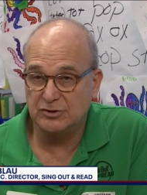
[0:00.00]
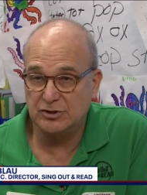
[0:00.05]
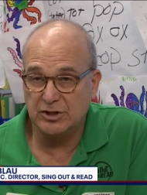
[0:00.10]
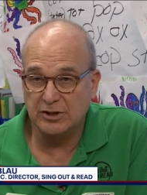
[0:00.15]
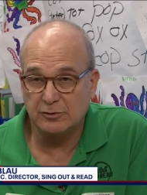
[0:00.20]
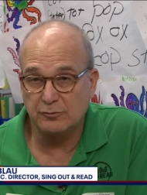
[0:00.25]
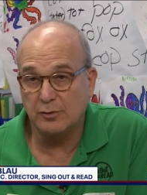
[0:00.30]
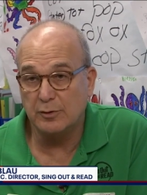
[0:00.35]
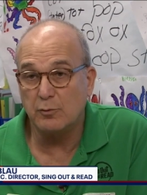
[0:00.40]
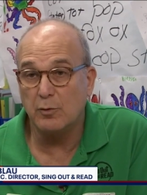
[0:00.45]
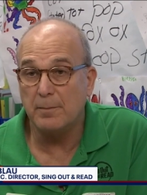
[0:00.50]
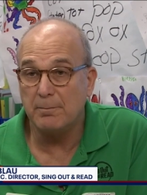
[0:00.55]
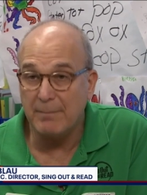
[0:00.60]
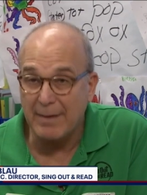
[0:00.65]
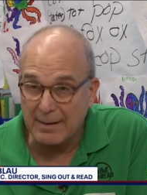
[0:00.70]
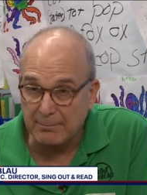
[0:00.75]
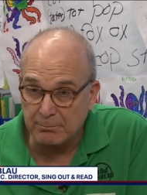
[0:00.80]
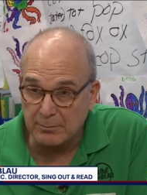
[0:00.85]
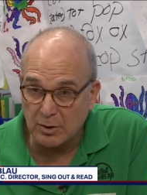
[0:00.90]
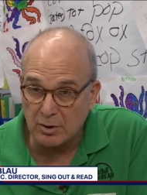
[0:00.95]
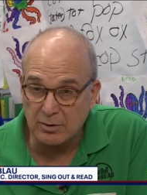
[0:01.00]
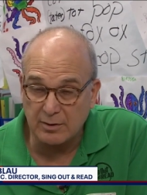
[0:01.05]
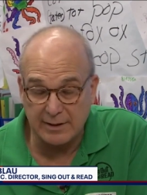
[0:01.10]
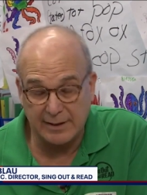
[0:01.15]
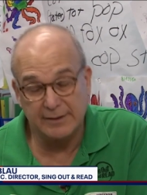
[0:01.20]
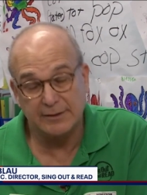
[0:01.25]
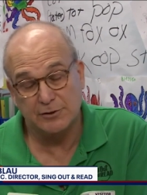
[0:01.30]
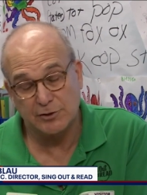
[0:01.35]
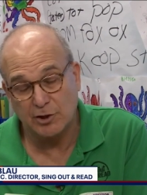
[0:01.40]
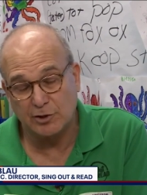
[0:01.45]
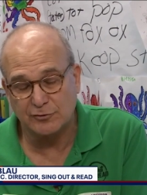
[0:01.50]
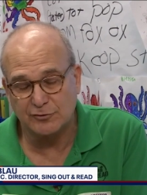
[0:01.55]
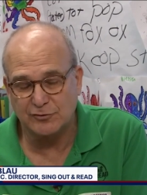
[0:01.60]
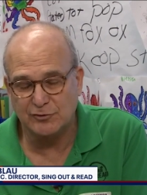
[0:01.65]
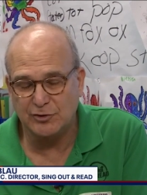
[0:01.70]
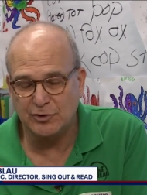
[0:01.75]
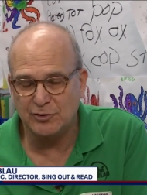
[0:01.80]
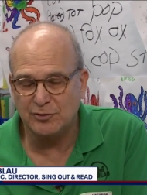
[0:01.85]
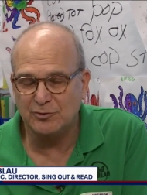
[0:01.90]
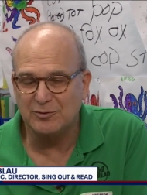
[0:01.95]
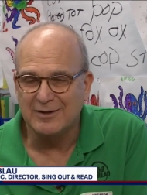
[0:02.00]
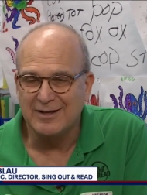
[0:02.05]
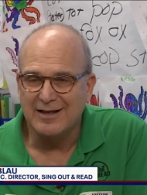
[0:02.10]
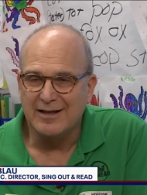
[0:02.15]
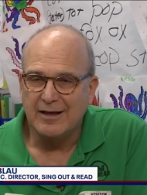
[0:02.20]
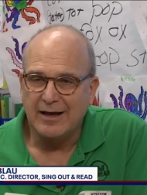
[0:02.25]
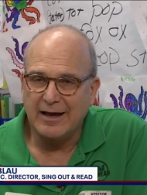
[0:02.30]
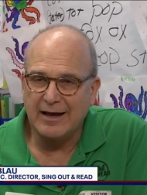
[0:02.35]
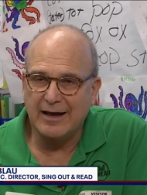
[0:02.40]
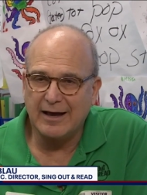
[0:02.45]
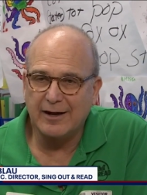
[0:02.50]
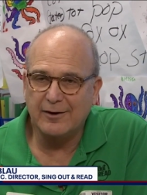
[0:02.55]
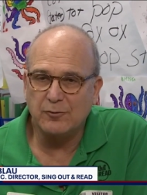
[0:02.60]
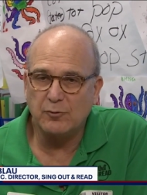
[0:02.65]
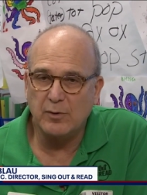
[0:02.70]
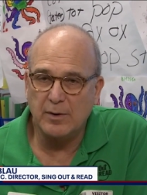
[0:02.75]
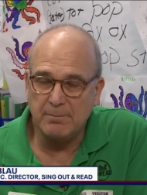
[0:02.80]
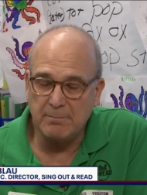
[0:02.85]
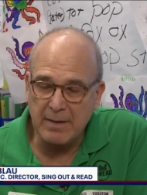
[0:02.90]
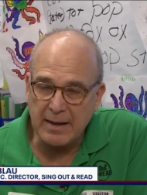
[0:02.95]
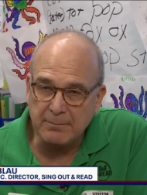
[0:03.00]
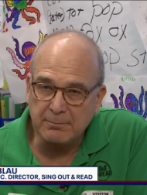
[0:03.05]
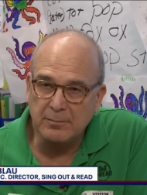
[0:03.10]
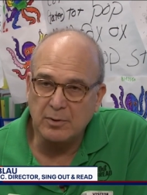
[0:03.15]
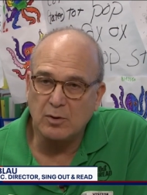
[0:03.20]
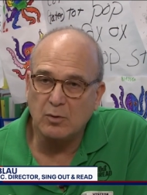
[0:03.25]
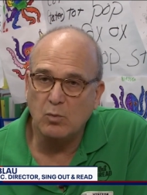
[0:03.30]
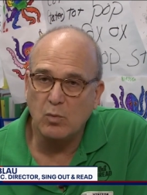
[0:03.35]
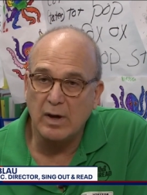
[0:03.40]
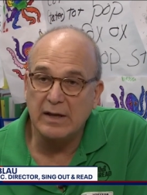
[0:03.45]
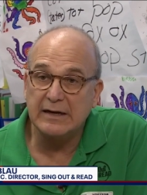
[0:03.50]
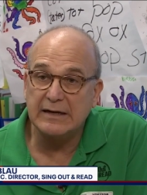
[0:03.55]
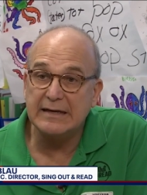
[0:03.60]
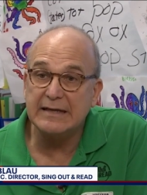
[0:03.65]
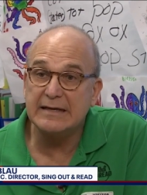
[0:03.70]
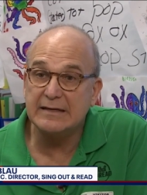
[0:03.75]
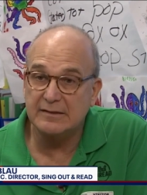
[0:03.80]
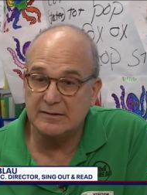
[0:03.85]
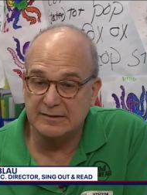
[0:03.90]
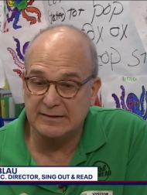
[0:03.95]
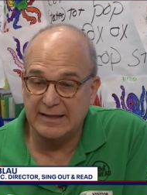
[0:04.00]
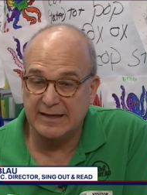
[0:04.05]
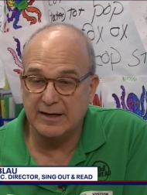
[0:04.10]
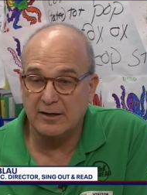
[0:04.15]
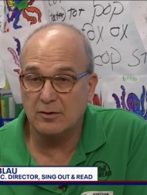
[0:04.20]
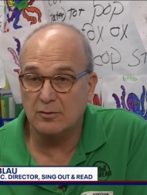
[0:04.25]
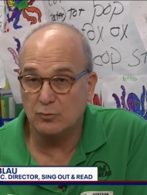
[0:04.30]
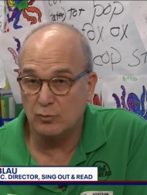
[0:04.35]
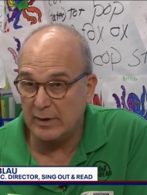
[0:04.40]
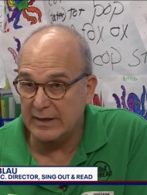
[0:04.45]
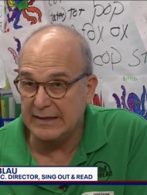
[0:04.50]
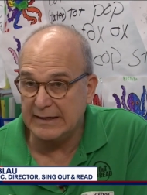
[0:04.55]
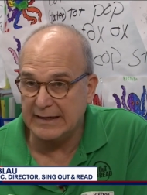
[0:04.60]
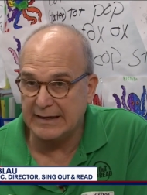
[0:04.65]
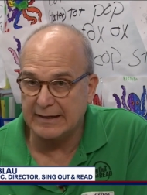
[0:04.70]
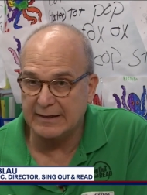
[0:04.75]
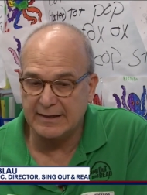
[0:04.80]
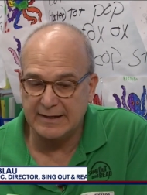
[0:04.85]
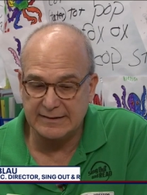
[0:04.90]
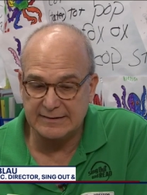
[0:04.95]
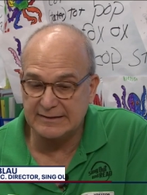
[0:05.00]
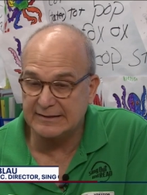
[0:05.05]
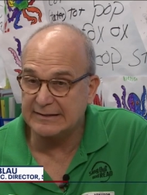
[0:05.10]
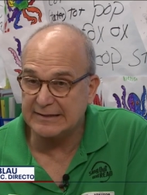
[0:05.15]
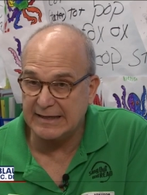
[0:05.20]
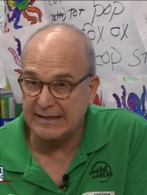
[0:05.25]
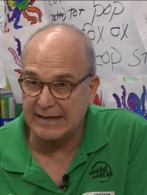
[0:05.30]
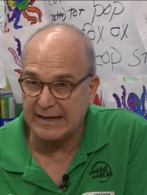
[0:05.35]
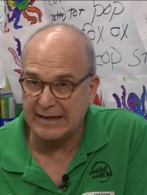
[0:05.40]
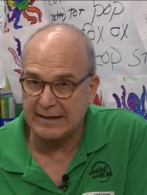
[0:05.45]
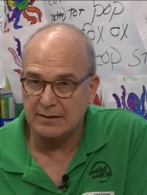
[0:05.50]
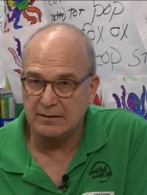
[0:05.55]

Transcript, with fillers: children remember, and adults too, uh, remember what it is they're reading and seeing.